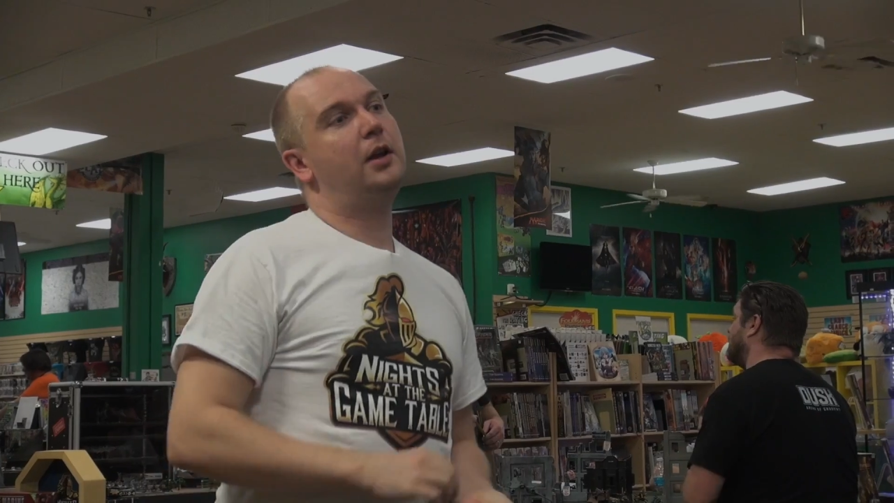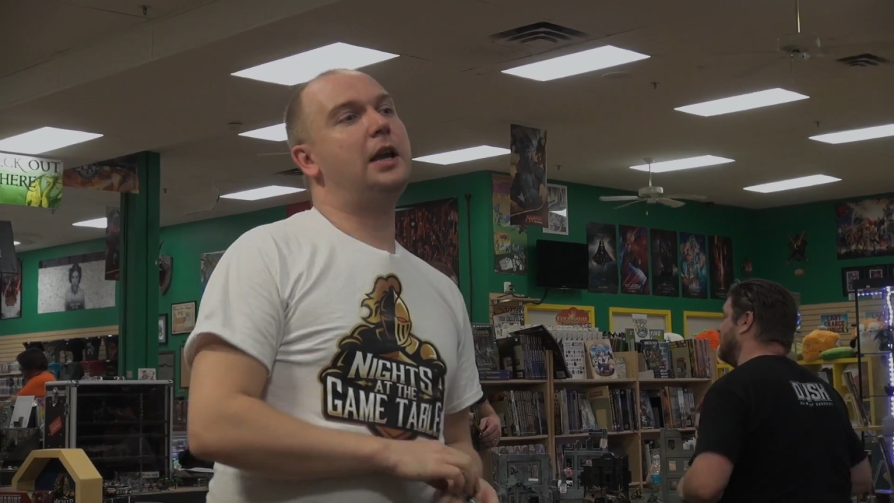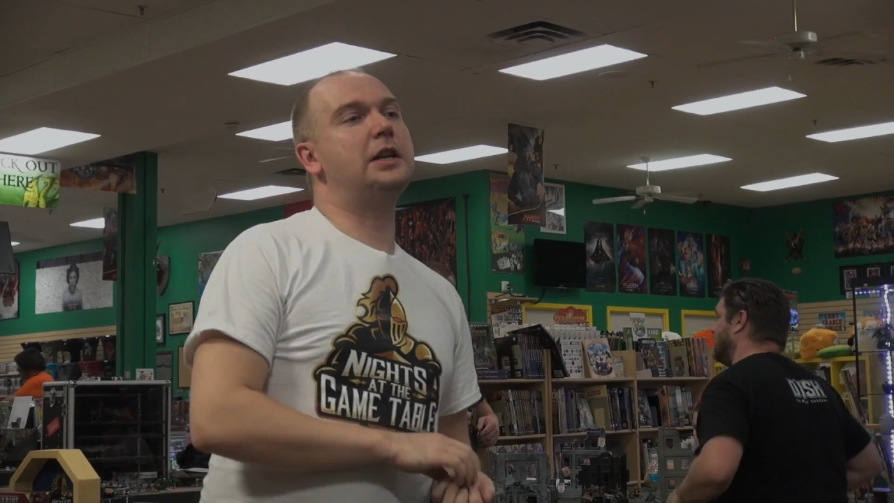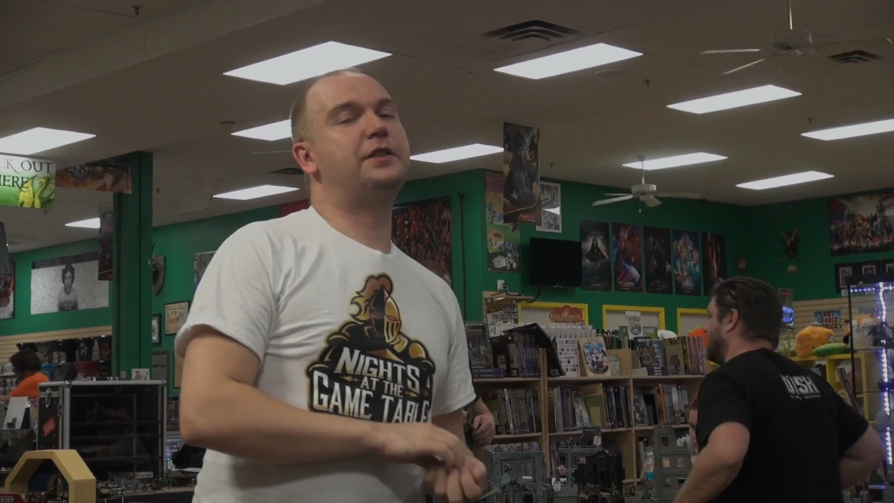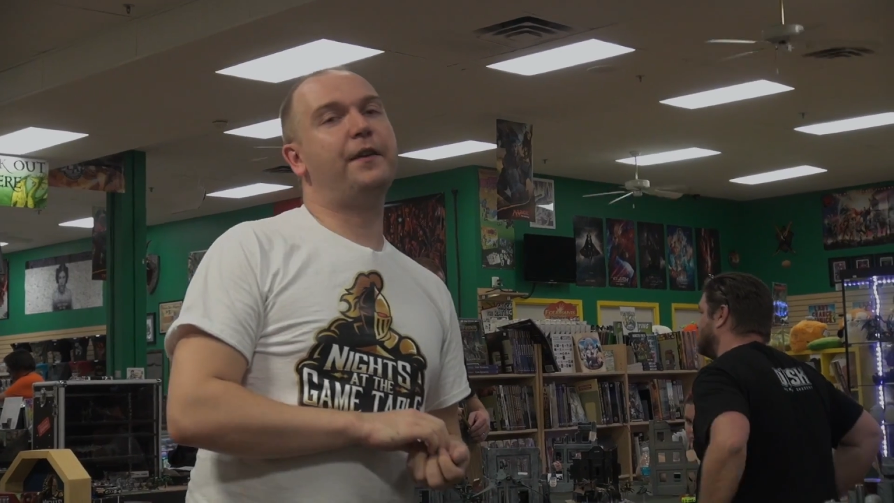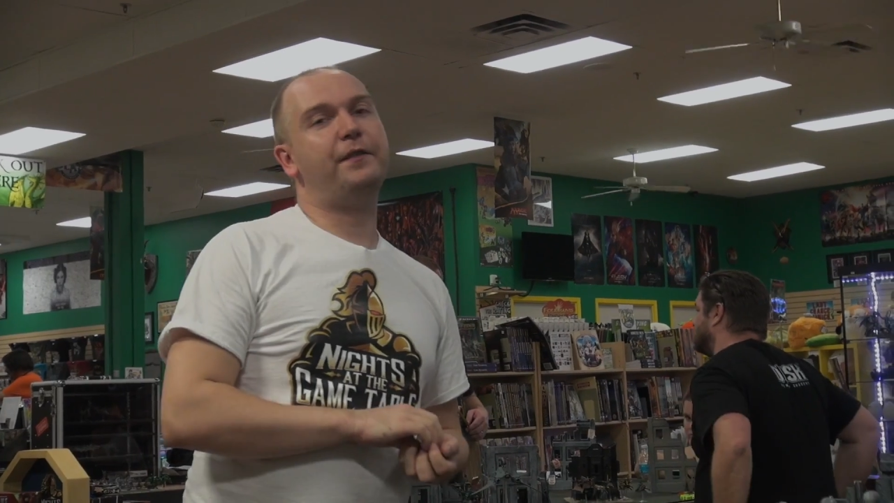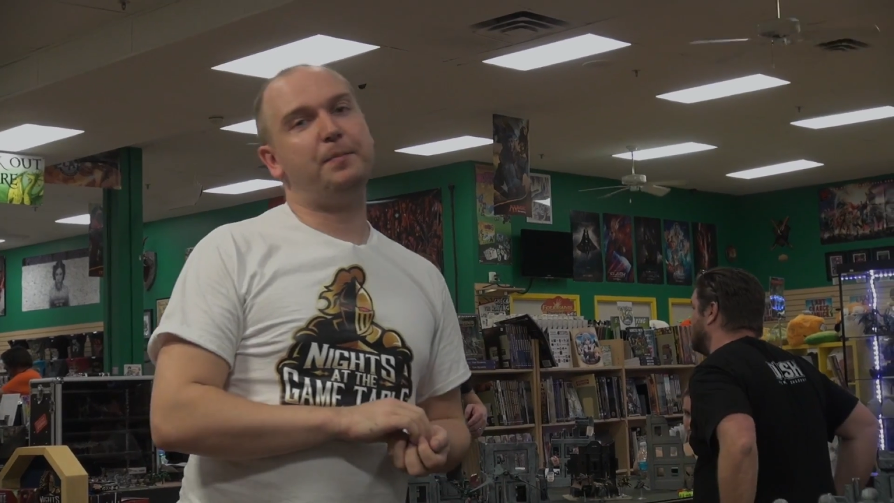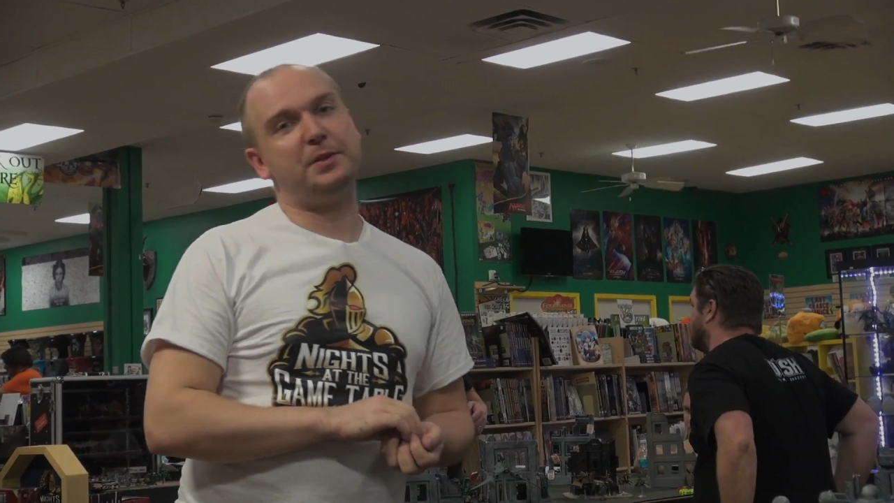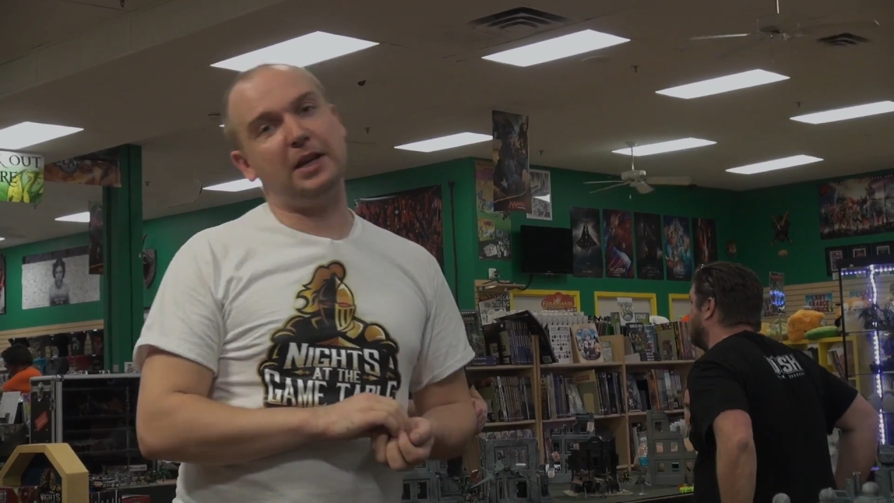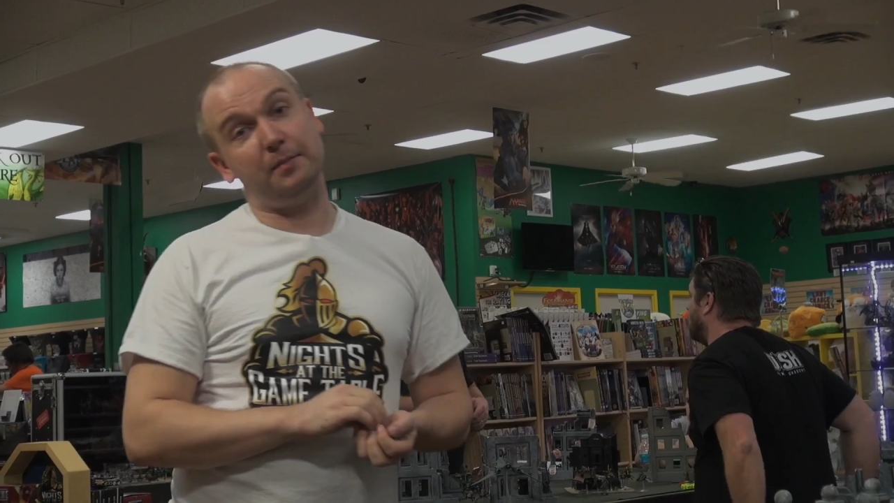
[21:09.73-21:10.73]
It's
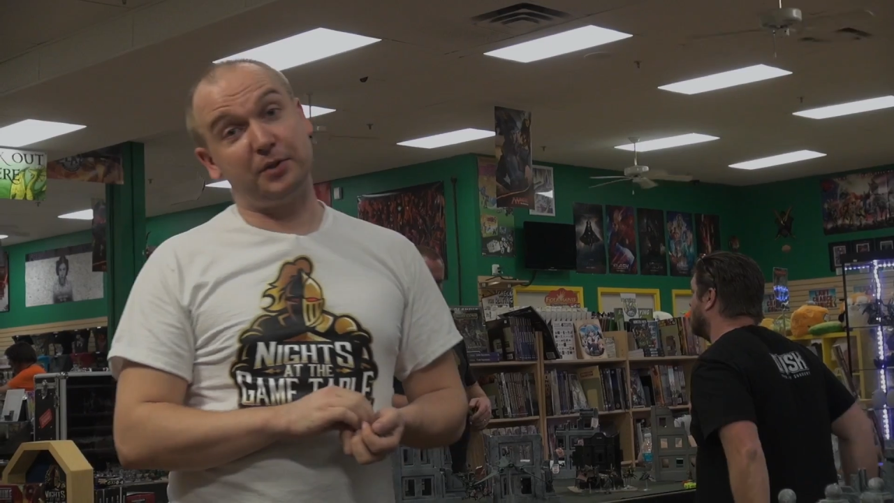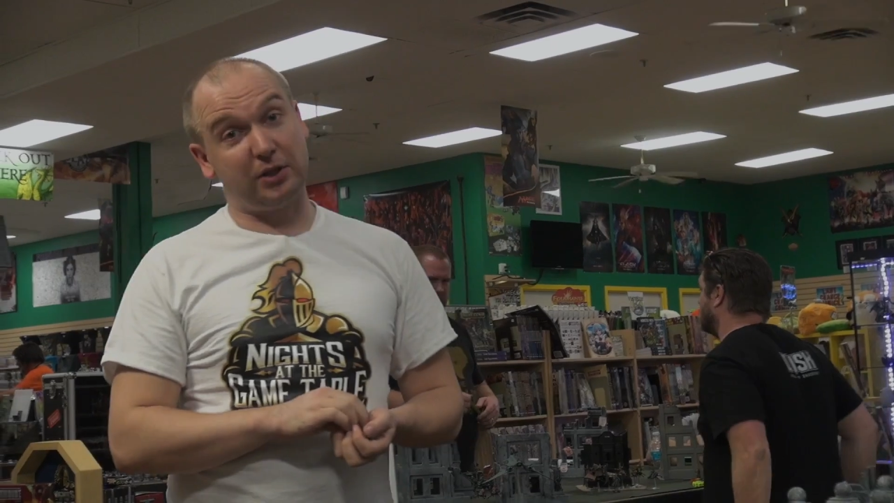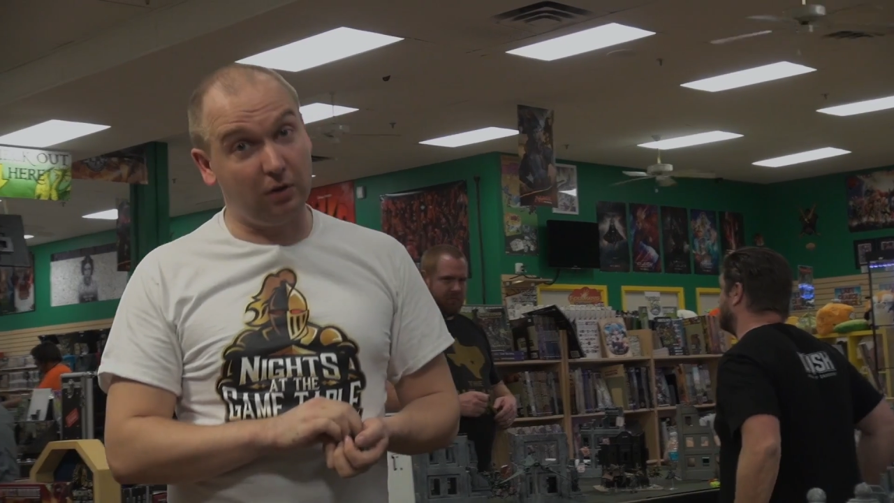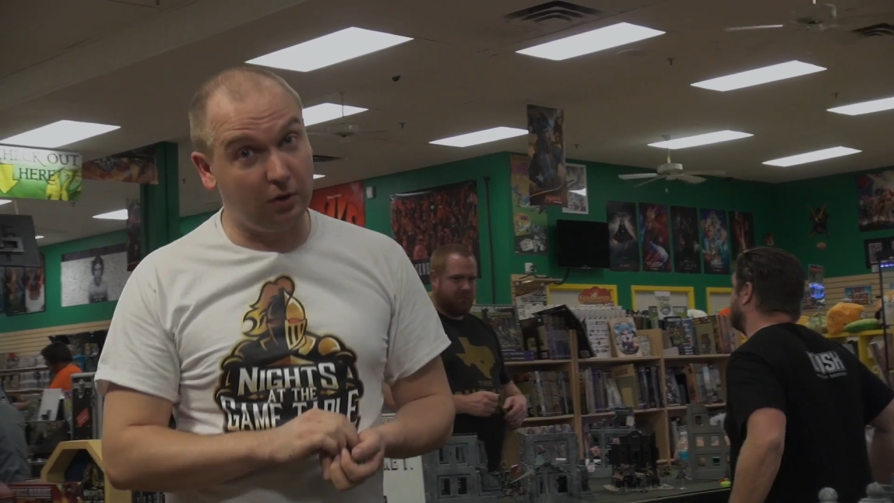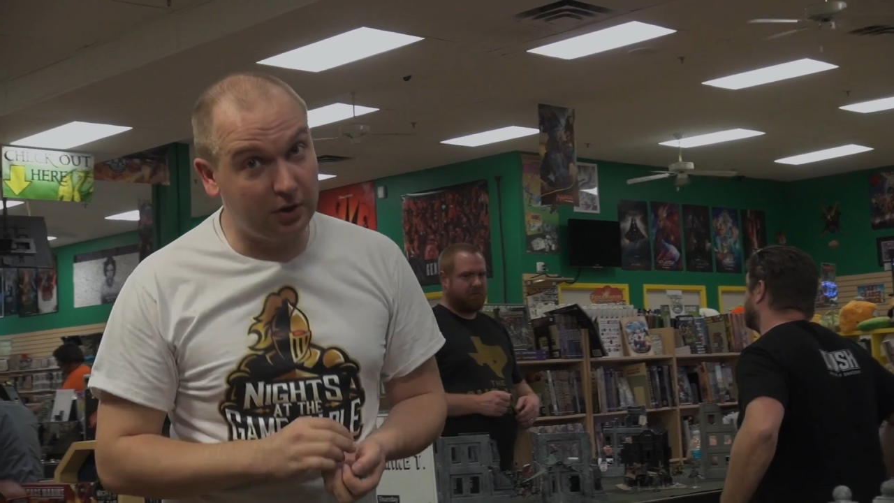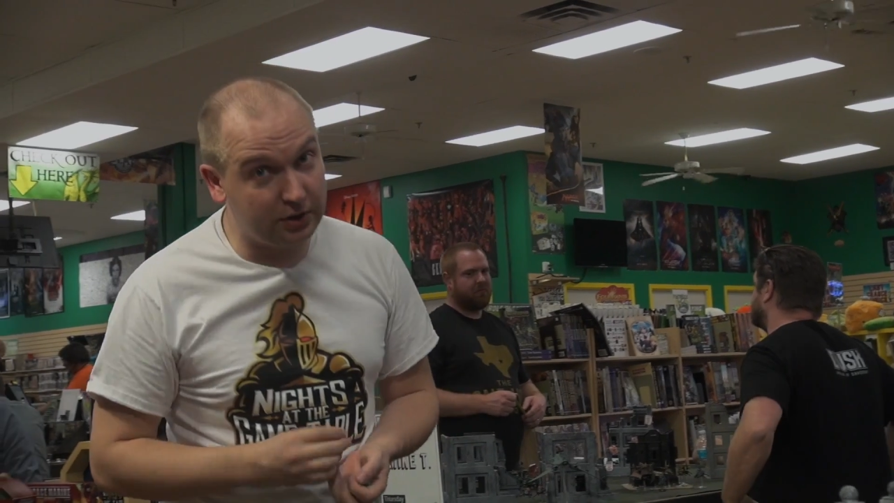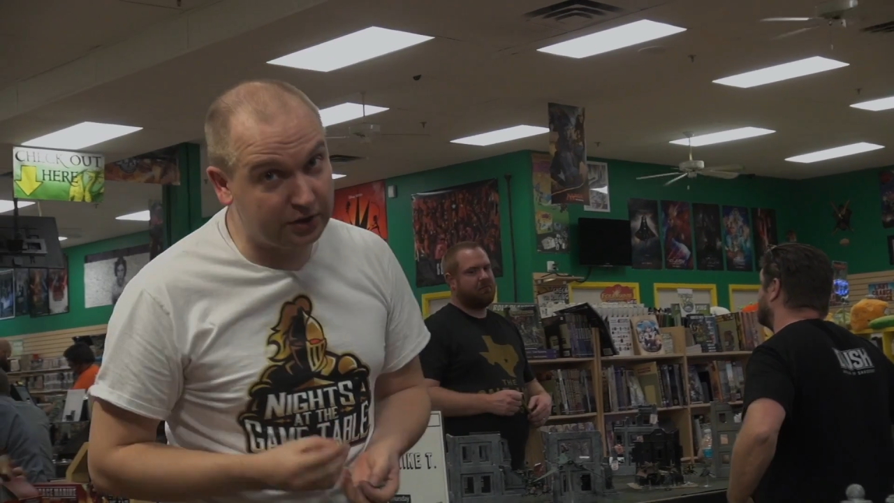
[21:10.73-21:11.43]
50% obscured,